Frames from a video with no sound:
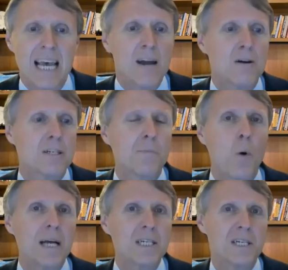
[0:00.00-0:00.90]
Here are
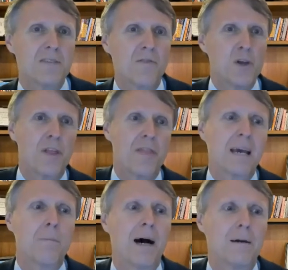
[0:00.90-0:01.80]
some questions for you to
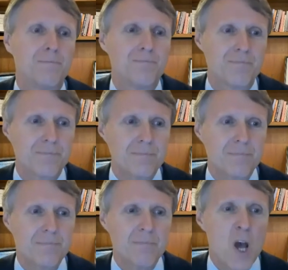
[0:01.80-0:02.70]
think about.
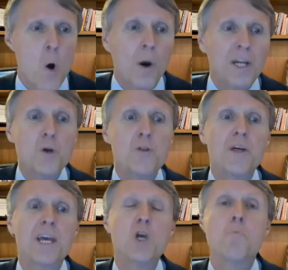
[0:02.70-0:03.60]
What do you
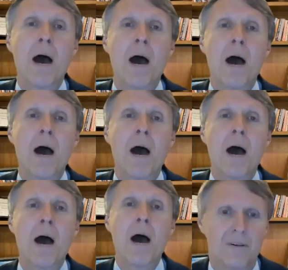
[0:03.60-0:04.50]
think you might be
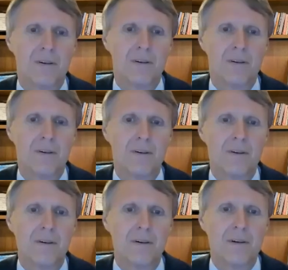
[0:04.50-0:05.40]
blind to?
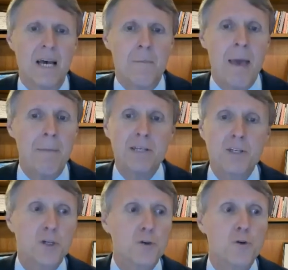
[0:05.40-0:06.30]
Maybe
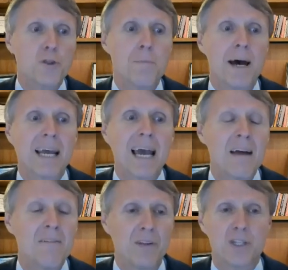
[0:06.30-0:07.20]
it's the truth about a
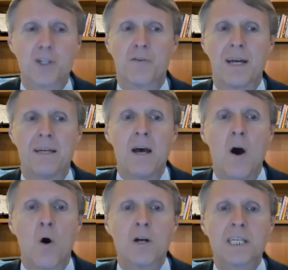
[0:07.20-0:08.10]
conflict you're in
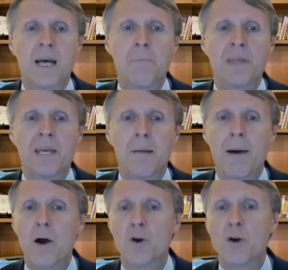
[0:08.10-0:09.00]
or something
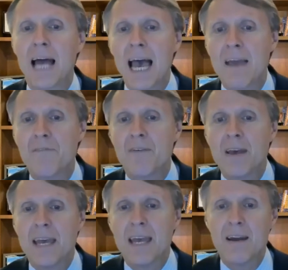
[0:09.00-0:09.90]
about your life
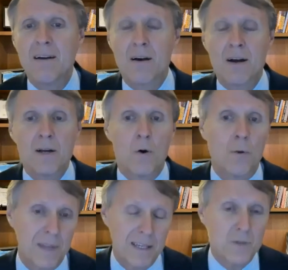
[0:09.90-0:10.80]
here.
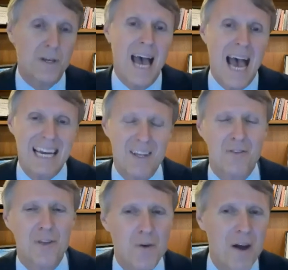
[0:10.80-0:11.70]
Or this, I did
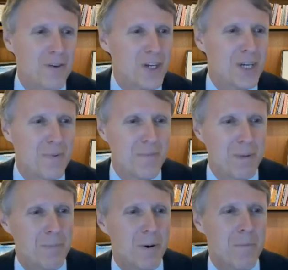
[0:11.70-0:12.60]
this for the refugee
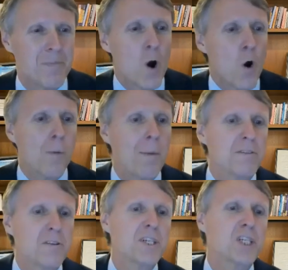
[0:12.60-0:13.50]
people or
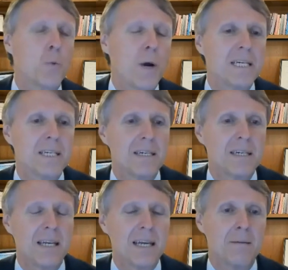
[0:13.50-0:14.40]
about the
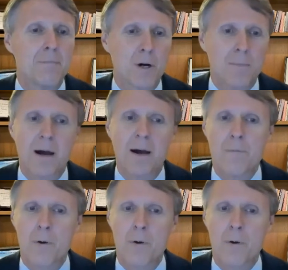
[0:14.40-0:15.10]
situation in Burma.